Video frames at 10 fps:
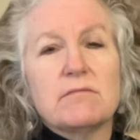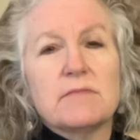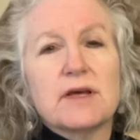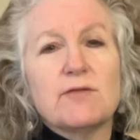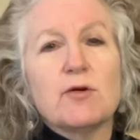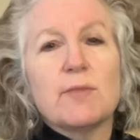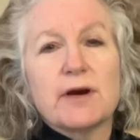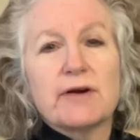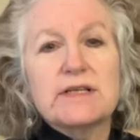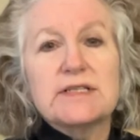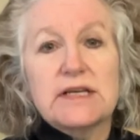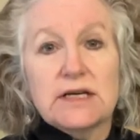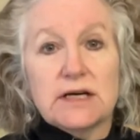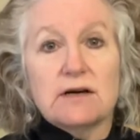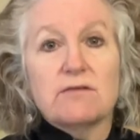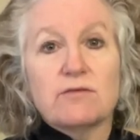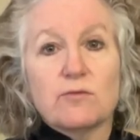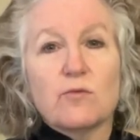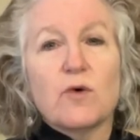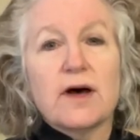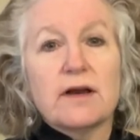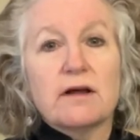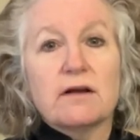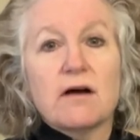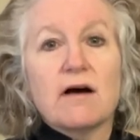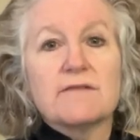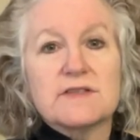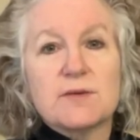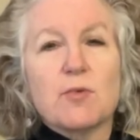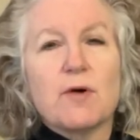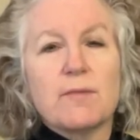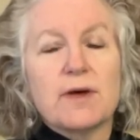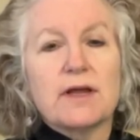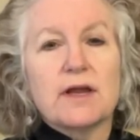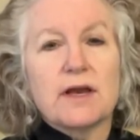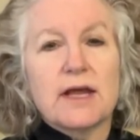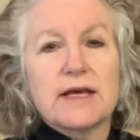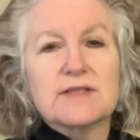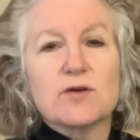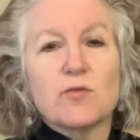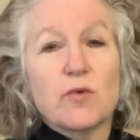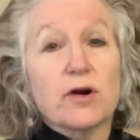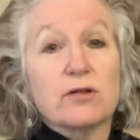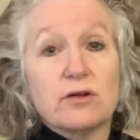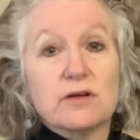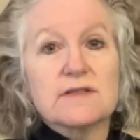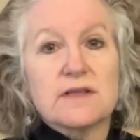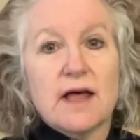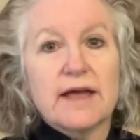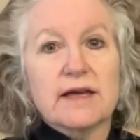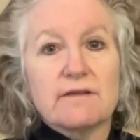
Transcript: give you a better idea of what an office appointment and hands-on work looks like